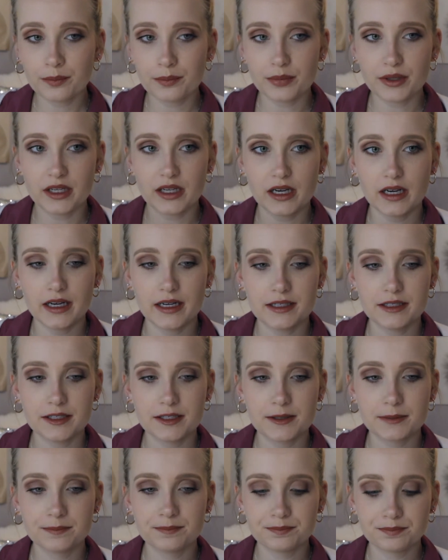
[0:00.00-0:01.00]

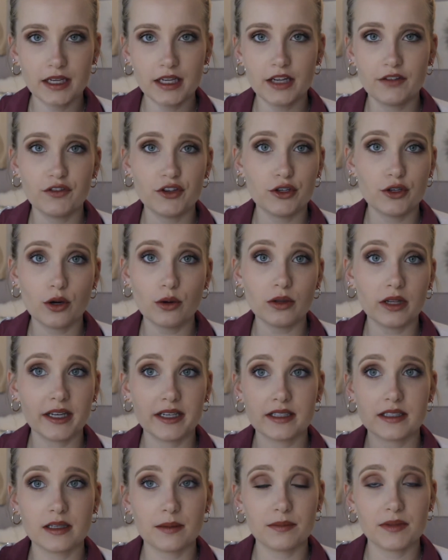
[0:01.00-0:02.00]
because if you don't
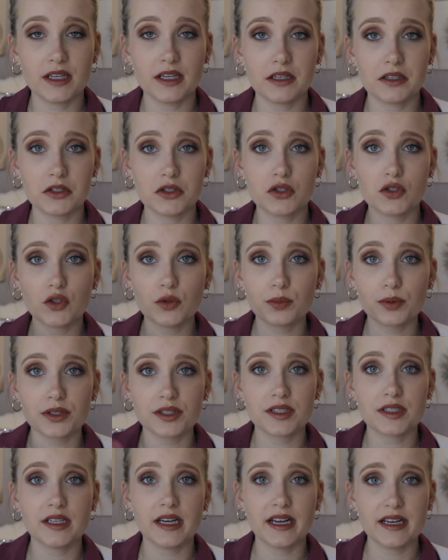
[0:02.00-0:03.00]
like something super
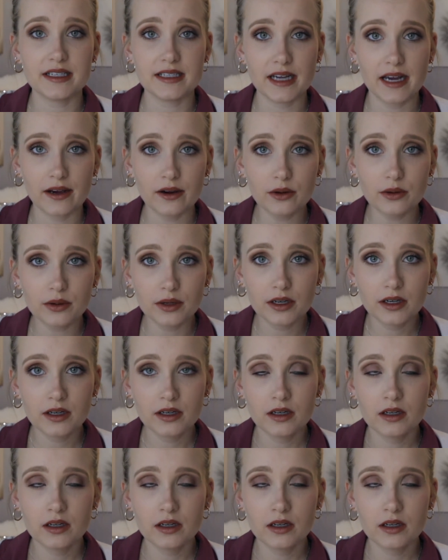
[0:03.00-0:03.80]
stand out,